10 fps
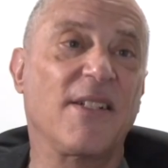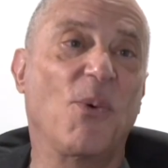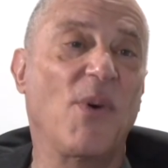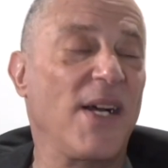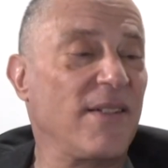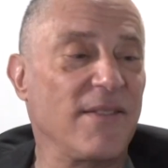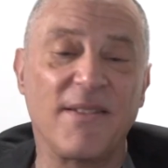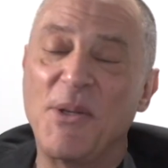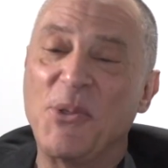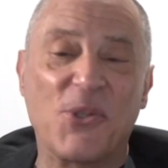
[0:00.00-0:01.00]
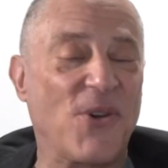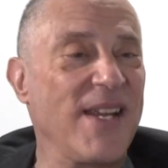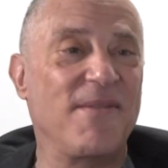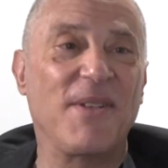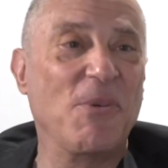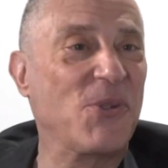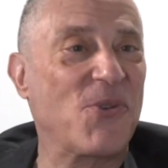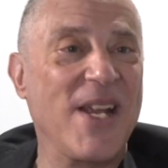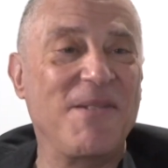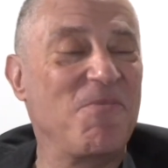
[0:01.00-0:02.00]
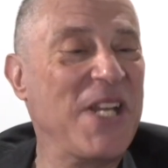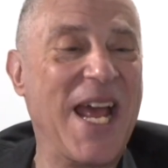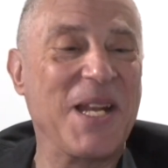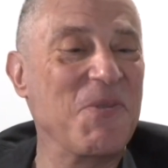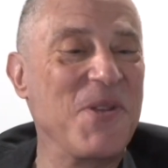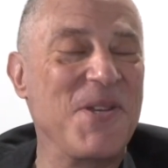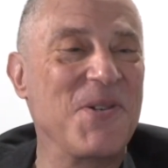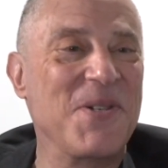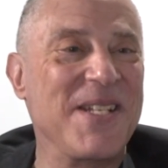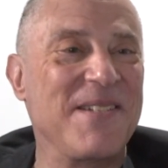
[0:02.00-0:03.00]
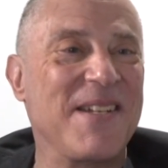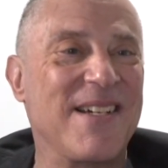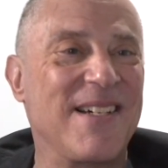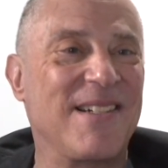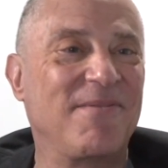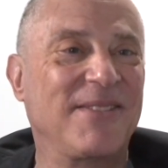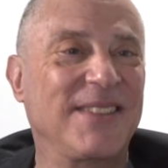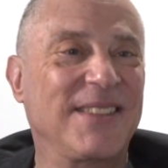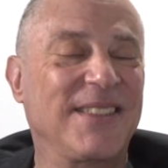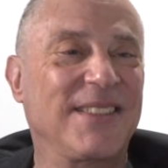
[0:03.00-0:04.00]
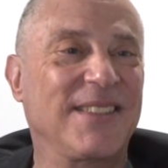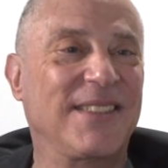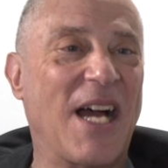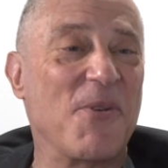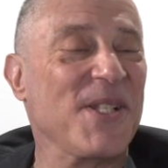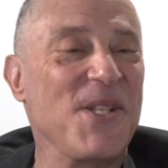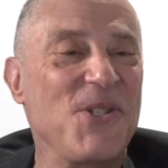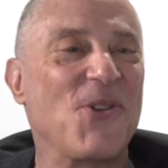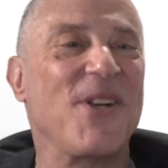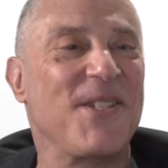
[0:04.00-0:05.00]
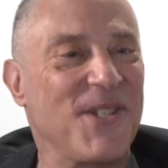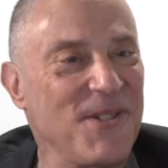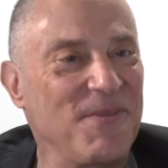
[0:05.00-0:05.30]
Right. Well, it was great. It was great chatting with you, and I really enjoyed it too.